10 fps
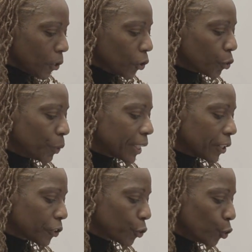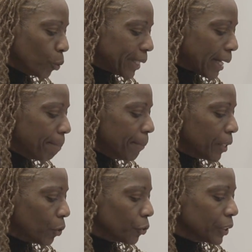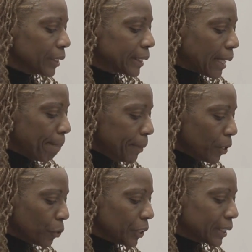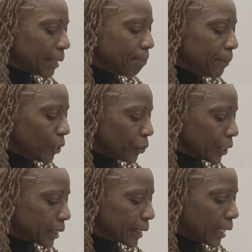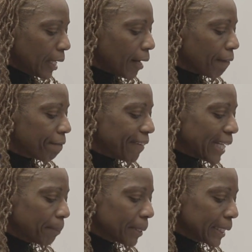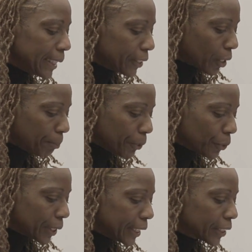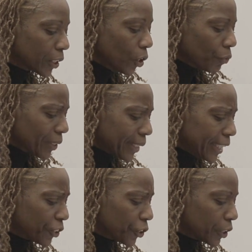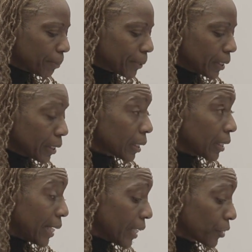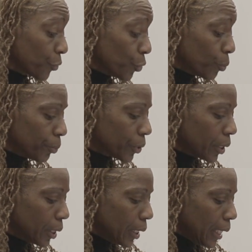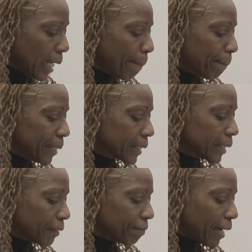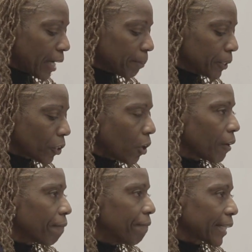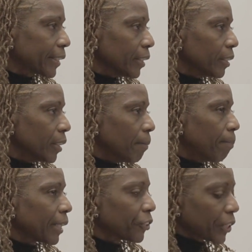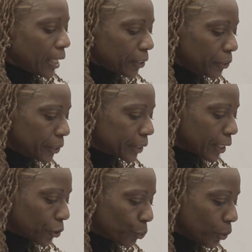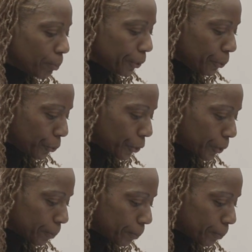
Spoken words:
So we can assume that millions and millions and millions of families, communities, relationships, classrooms, and business environments are affected by childhood sexual abuse.